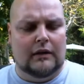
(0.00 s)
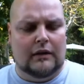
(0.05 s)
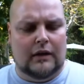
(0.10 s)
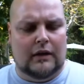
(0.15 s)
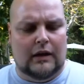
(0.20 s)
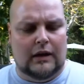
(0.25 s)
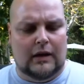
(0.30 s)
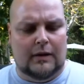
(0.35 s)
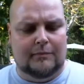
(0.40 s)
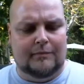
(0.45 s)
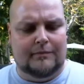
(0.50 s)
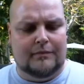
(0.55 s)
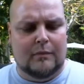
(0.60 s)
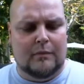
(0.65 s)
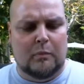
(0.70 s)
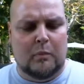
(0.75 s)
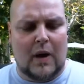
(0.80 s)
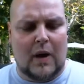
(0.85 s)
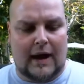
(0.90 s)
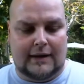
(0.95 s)
Um,
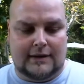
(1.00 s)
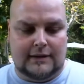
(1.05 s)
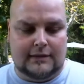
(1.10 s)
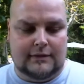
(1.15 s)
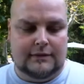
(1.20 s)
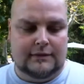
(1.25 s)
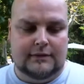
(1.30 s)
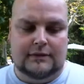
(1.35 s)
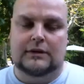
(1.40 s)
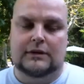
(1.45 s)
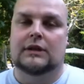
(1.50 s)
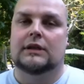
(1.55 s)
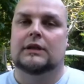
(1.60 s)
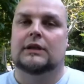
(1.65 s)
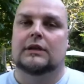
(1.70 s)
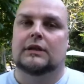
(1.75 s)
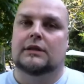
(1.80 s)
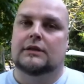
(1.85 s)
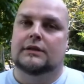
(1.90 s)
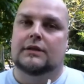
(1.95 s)
but
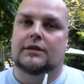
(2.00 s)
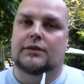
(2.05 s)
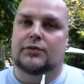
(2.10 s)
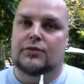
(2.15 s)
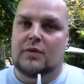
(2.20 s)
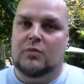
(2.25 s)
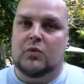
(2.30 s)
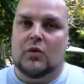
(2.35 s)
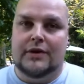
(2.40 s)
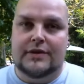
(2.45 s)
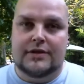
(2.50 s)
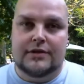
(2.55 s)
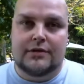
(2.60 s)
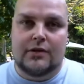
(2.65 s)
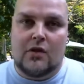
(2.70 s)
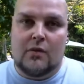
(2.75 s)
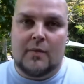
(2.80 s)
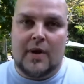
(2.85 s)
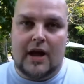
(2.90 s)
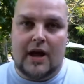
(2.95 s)
the 3.2
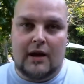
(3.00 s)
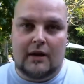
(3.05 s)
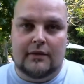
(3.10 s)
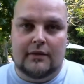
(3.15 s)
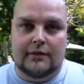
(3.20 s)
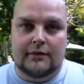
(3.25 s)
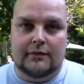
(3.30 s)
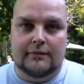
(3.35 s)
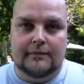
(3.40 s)
ohm head